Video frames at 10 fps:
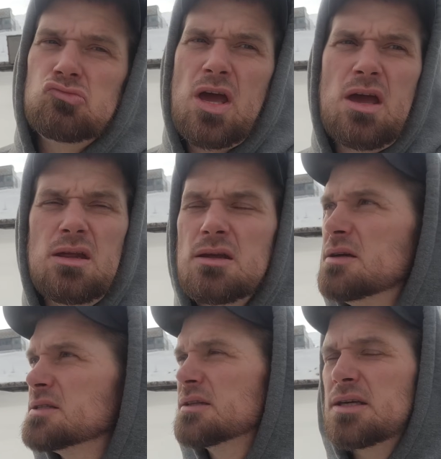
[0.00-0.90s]
8
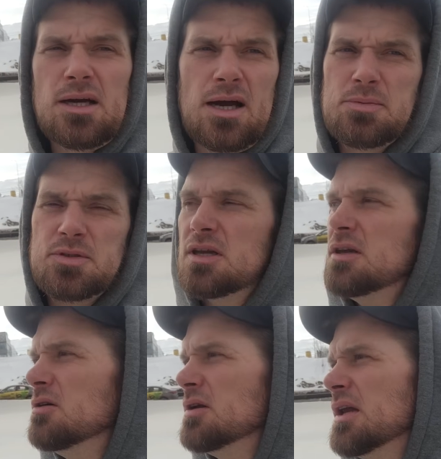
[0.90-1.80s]
years, I think. I
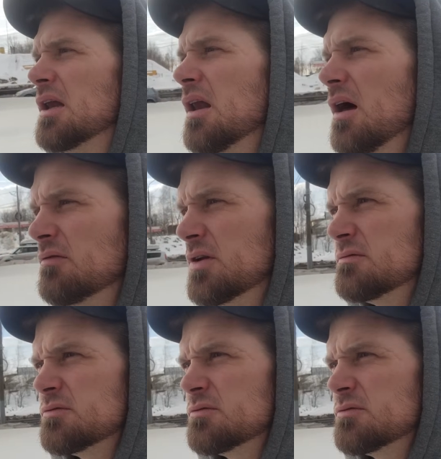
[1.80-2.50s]
absolutely loved it.